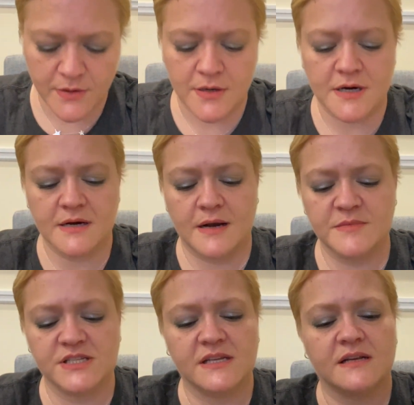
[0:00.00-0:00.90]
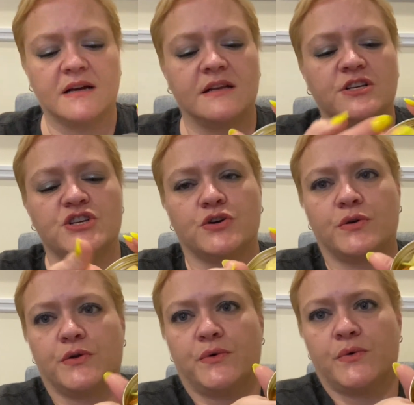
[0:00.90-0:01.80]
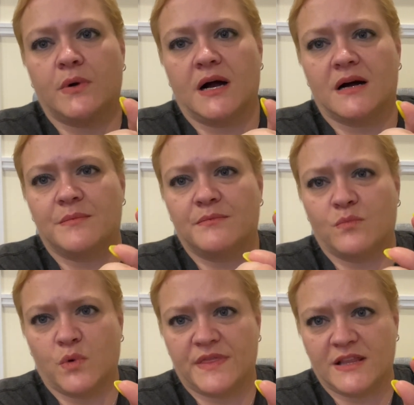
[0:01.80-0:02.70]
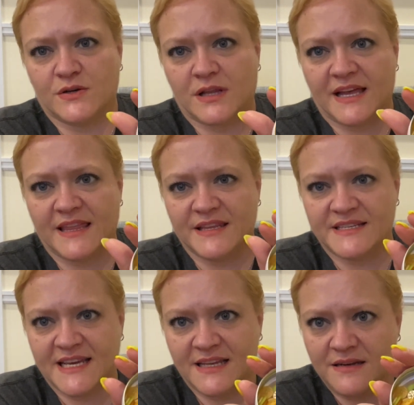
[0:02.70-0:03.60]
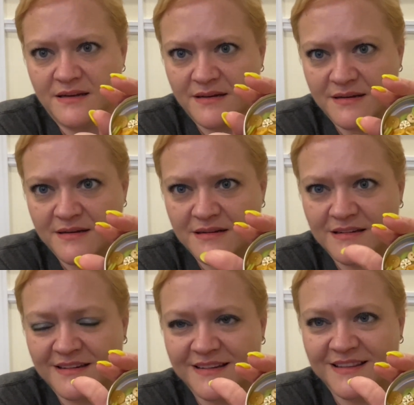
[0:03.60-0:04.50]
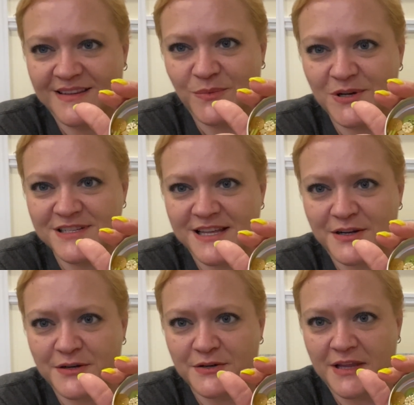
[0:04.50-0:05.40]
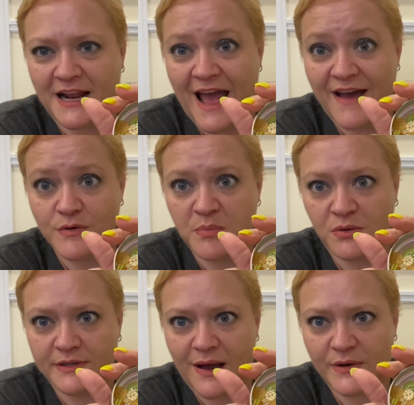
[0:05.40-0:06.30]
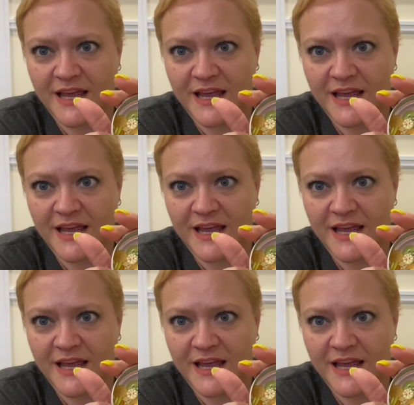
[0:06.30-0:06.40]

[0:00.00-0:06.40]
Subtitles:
are, I'm just gonna kind of show you what they look like in the tin, the ones that are that I haven't pulled out